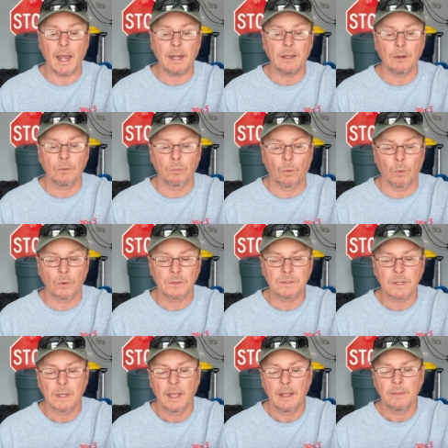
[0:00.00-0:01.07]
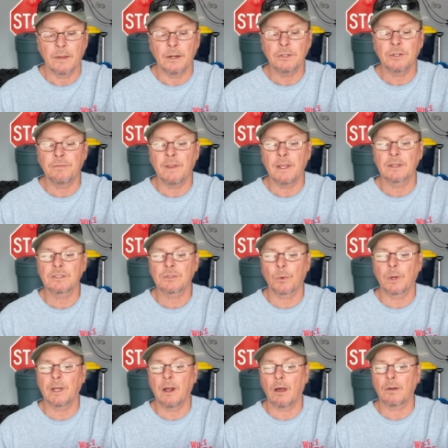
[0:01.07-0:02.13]
80 awards. The entry fee is
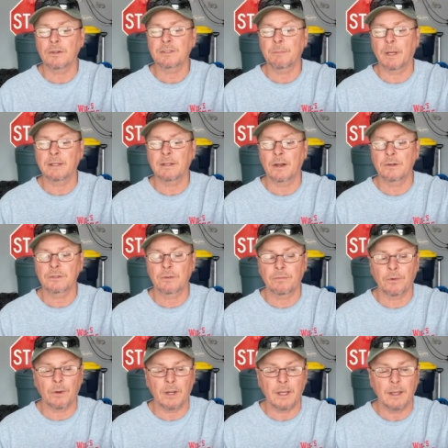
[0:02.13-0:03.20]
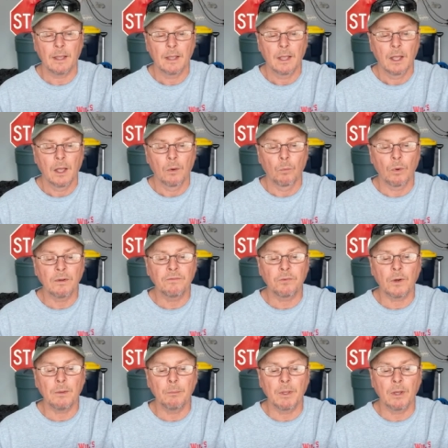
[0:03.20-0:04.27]
$20. Spectators are free. One
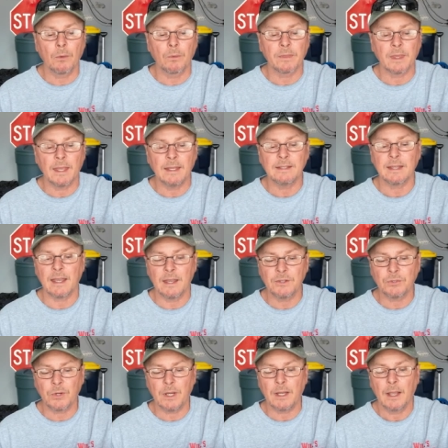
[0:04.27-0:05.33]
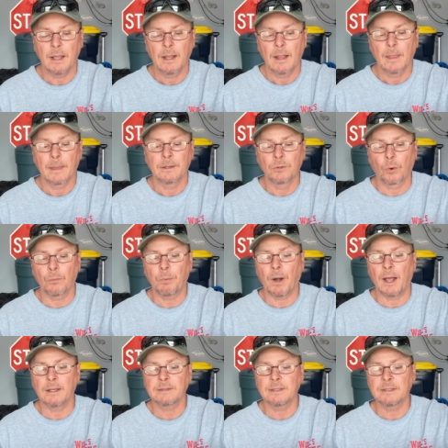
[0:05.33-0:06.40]
free meal with each entry. Door
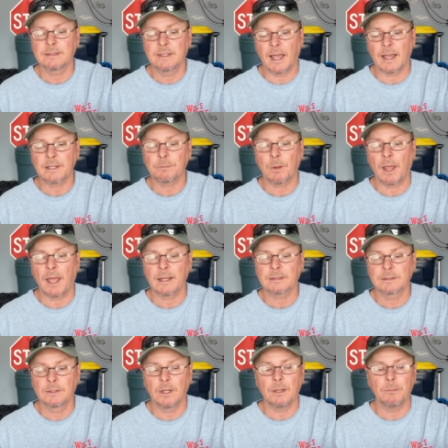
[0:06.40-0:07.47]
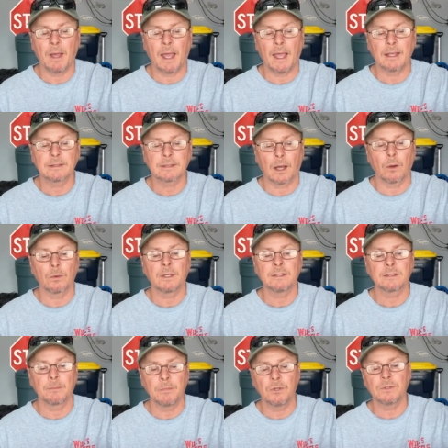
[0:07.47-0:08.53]
prizes, dash plaques, goodie bags,
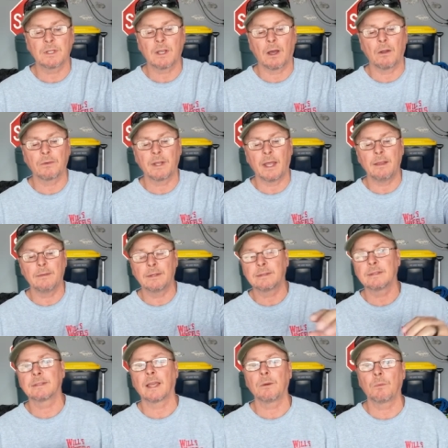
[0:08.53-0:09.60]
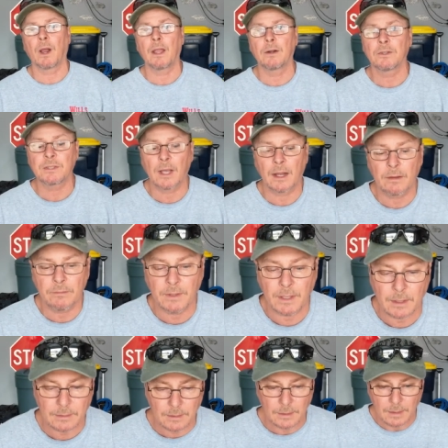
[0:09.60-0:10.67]
oldies, and music all day. This is a rain or shine
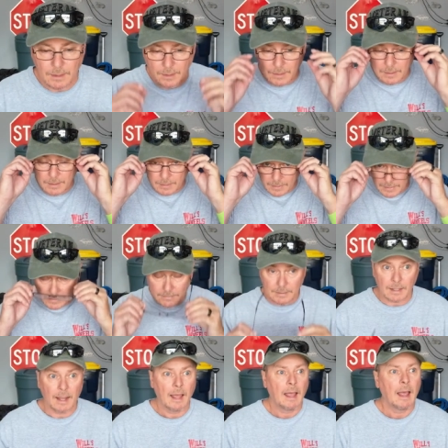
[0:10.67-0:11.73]
event. Now listen,